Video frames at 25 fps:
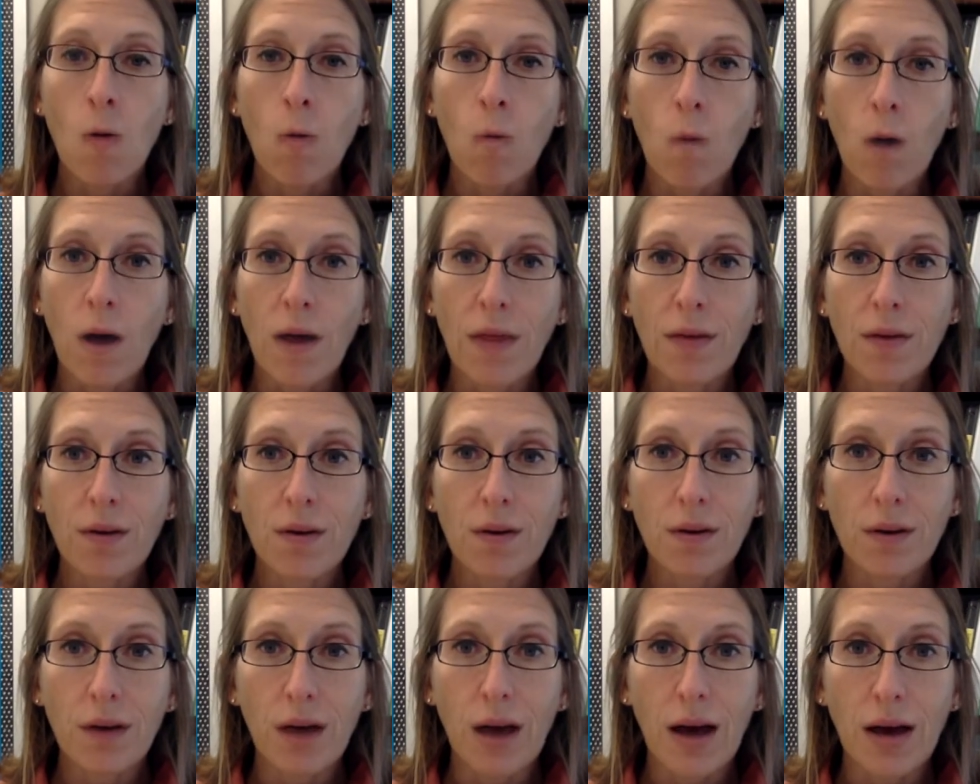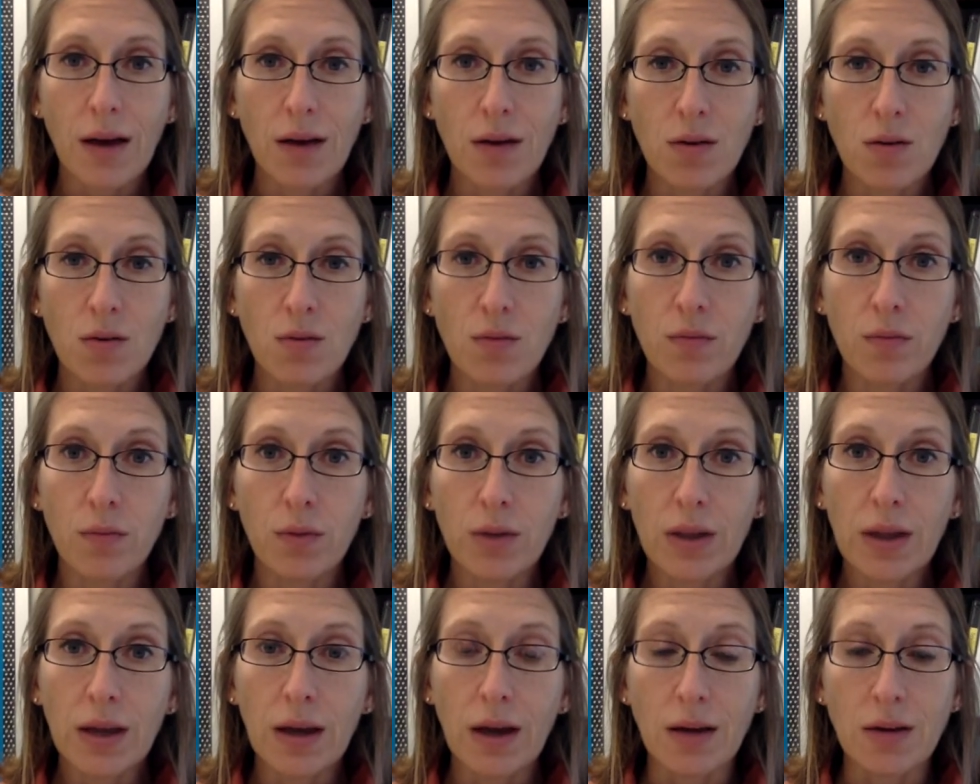whether or not you've
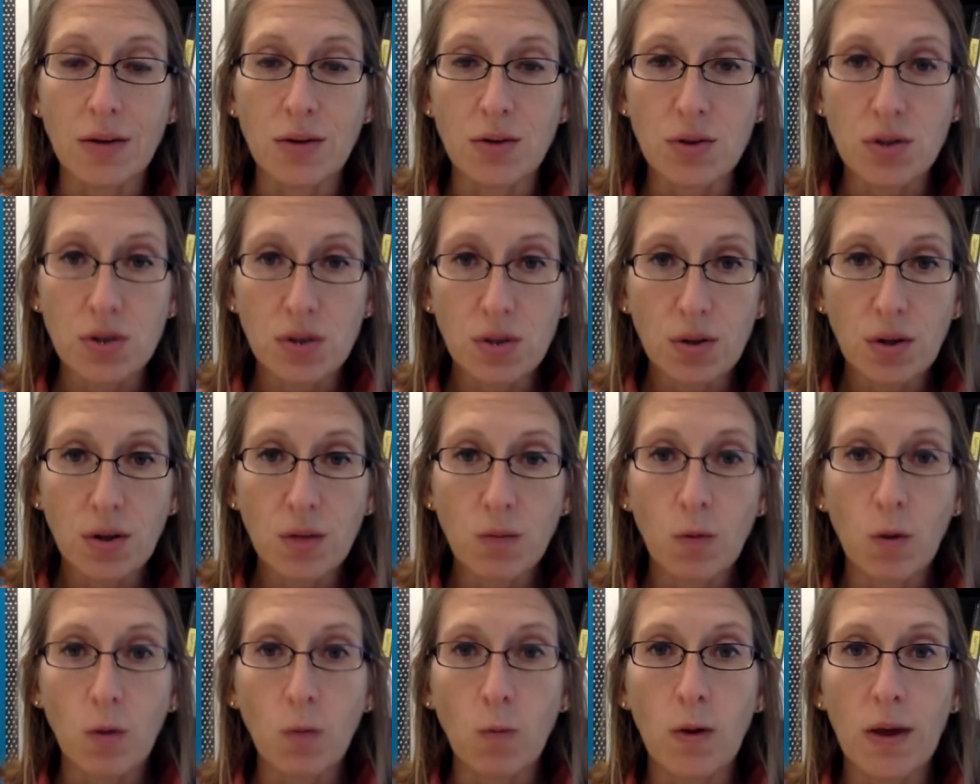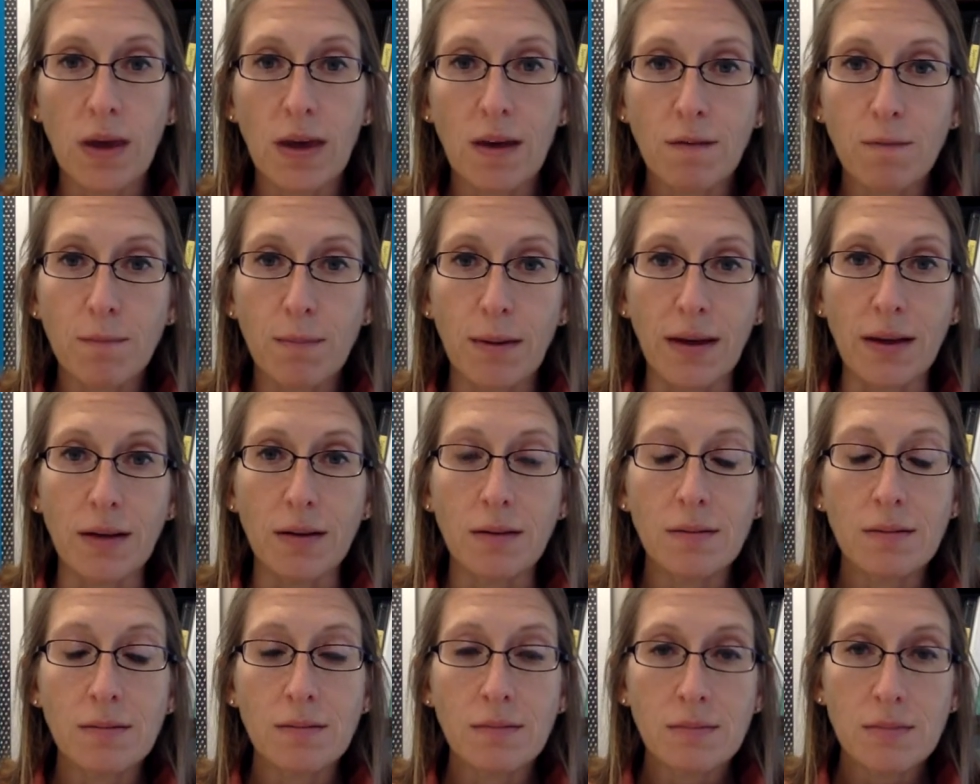really understood what we have
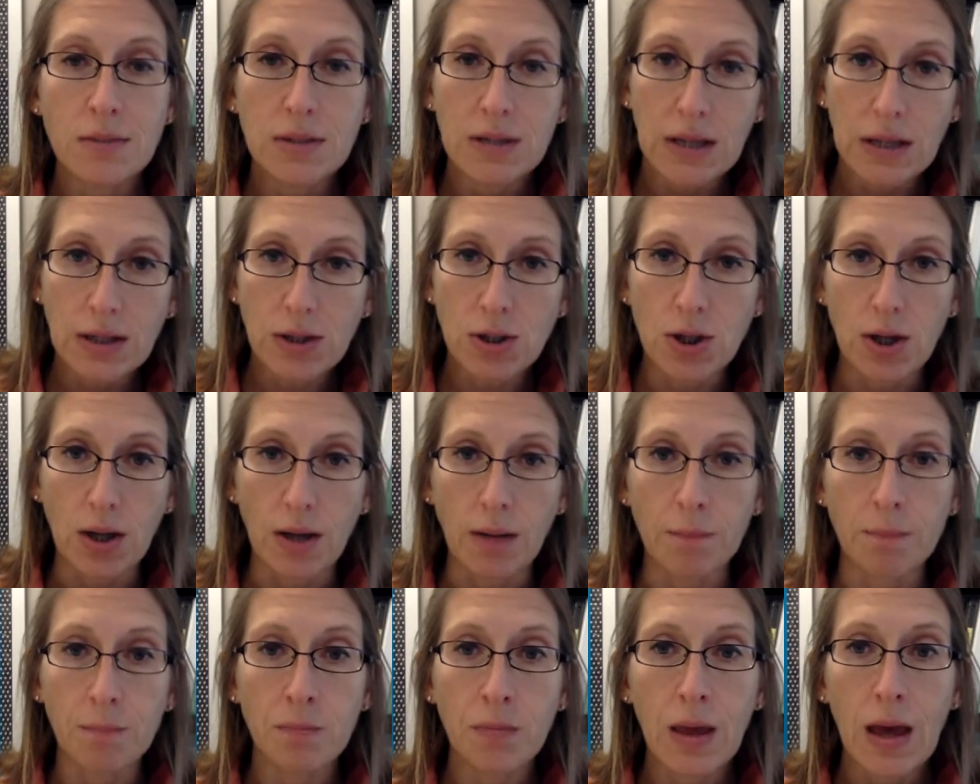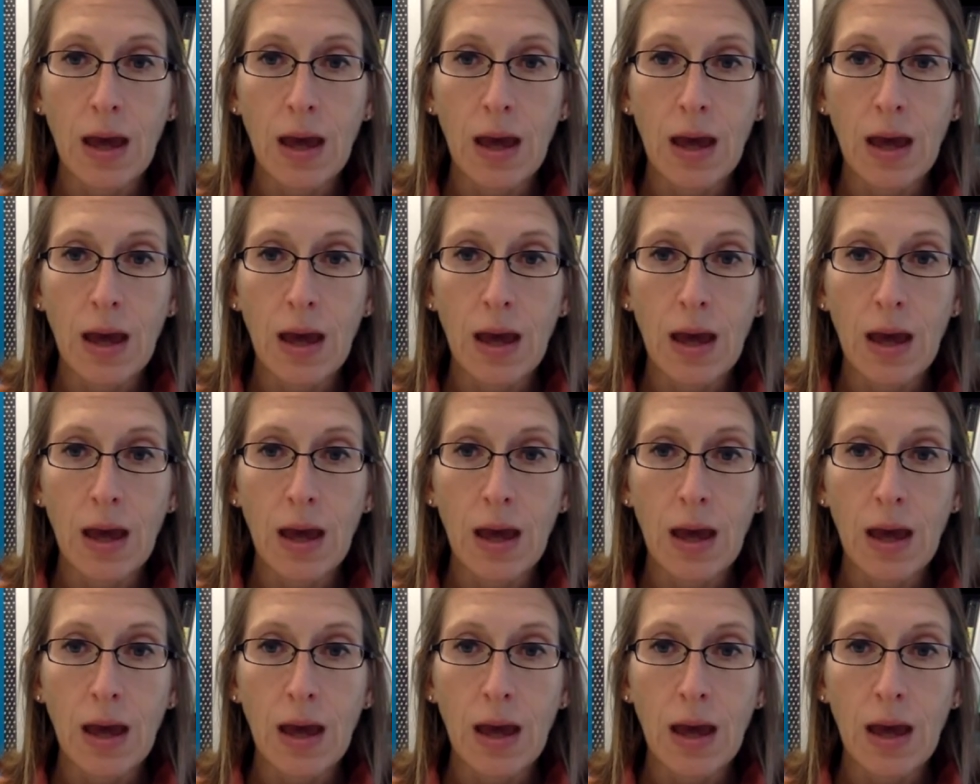been teaching.